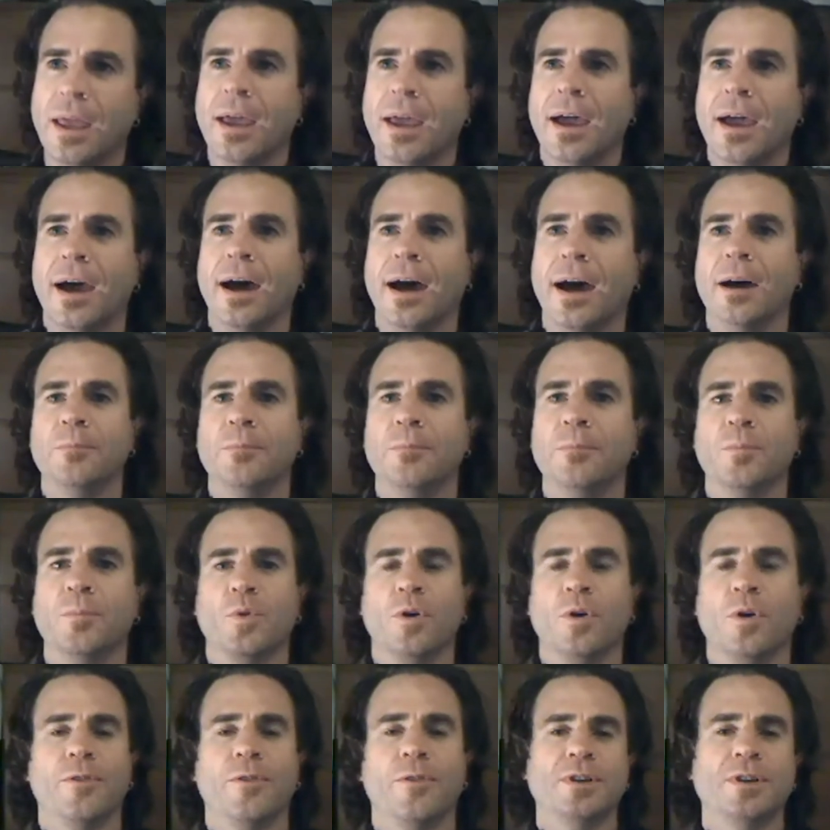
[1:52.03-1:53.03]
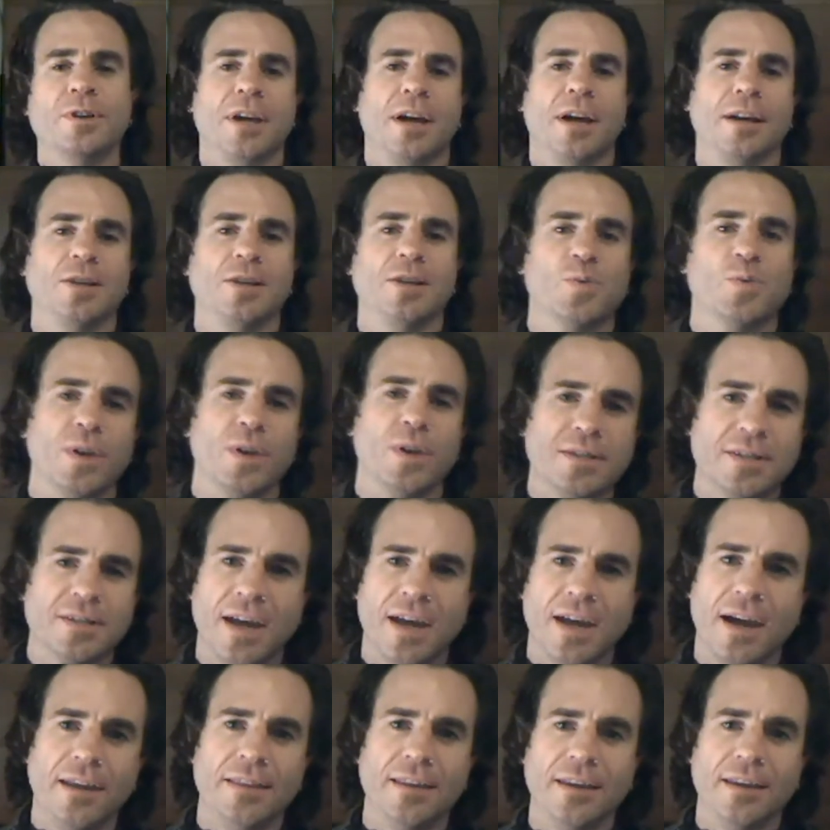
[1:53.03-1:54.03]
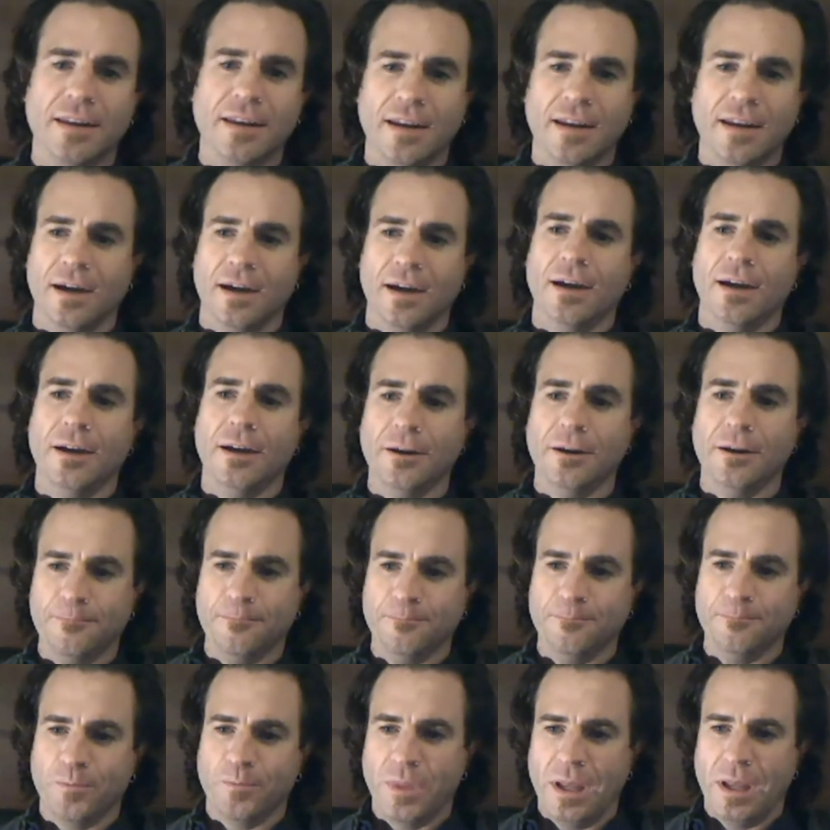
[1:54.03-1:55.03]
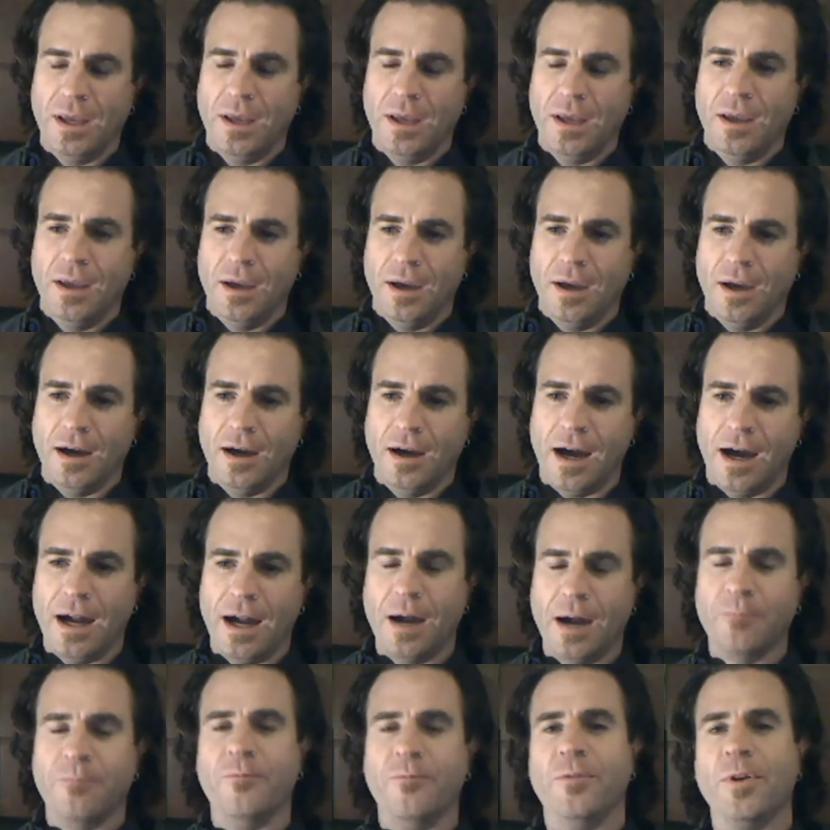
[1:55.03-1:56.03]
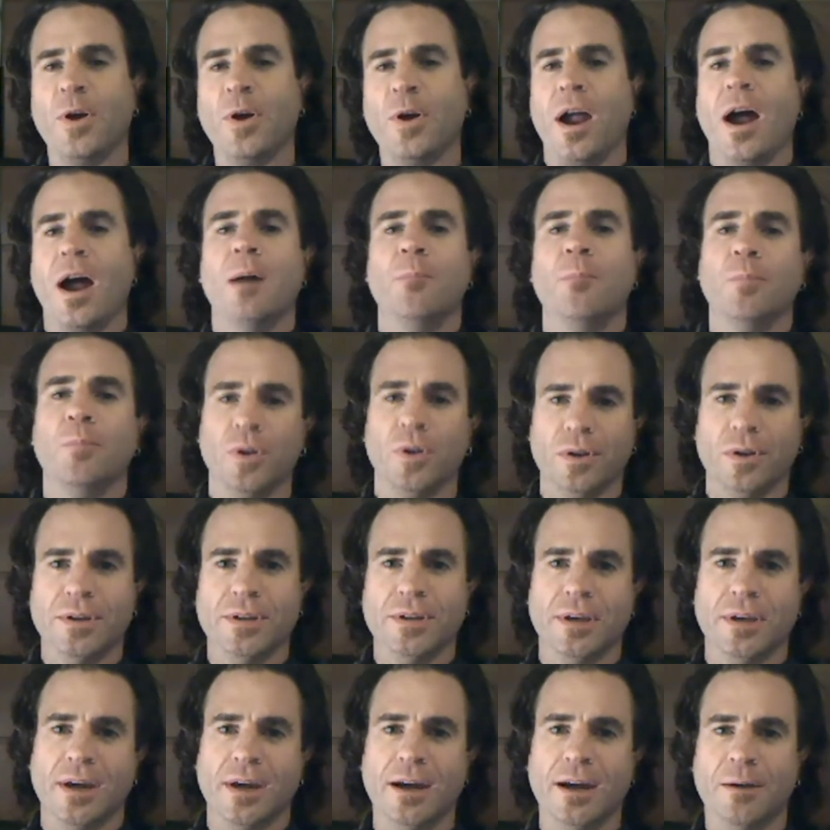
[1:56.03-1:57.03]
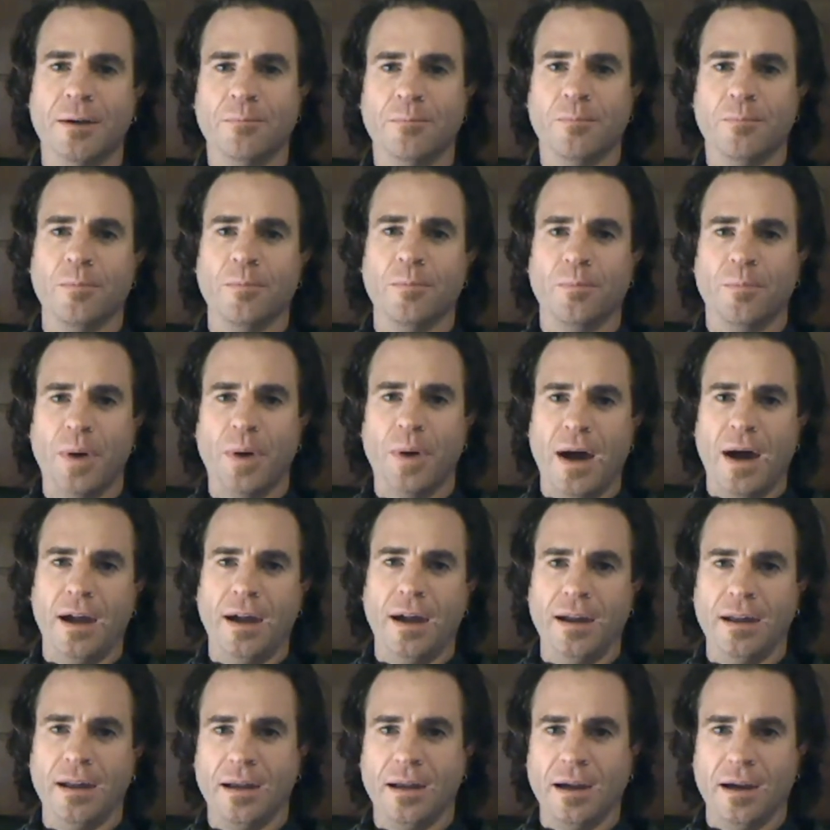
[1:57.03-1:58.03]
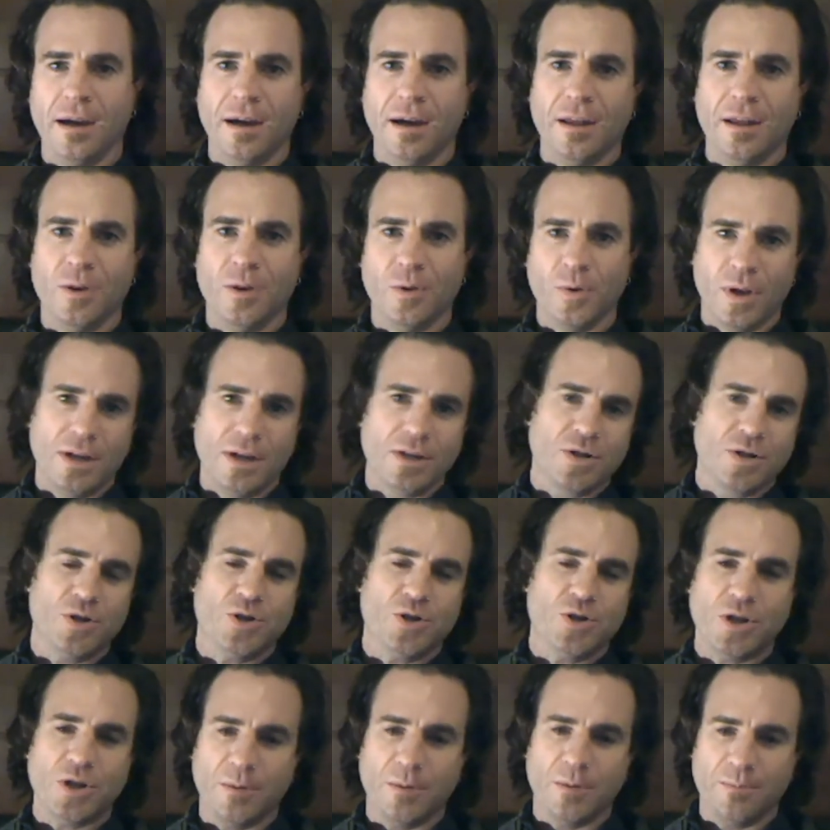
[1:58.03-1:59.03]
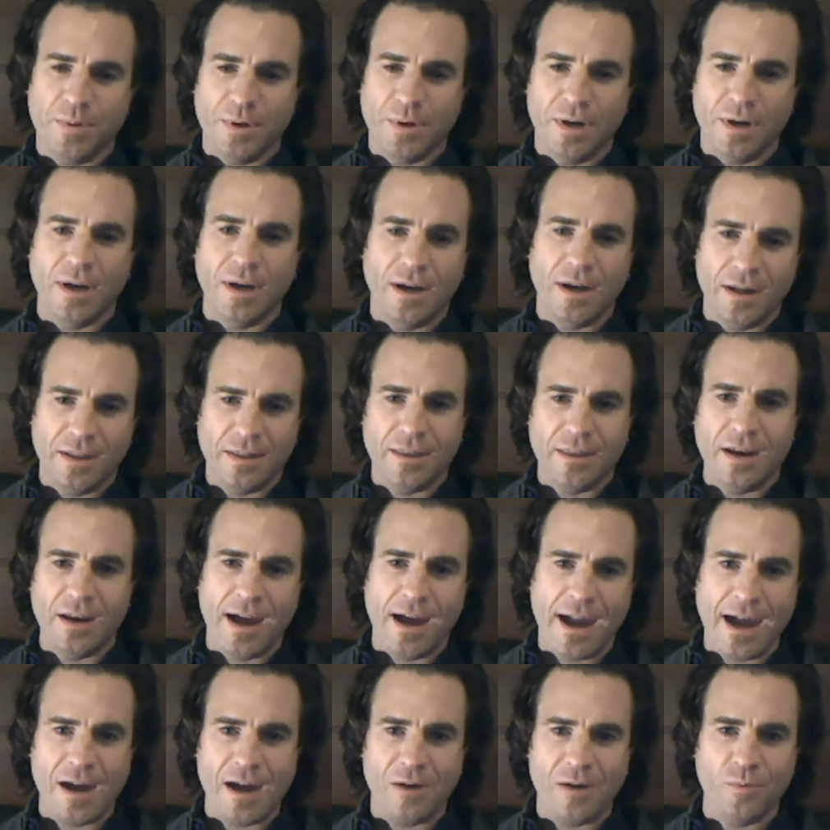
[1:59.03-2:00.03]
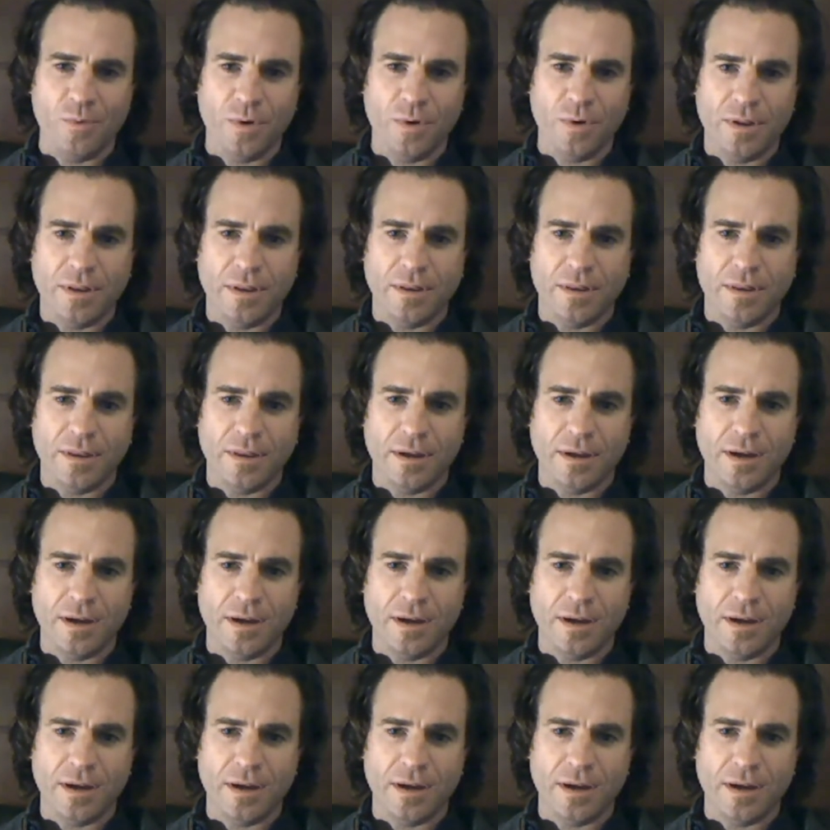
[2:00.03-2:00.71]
Well, first, I just want to say that I'm very humbled by the relationship that I have with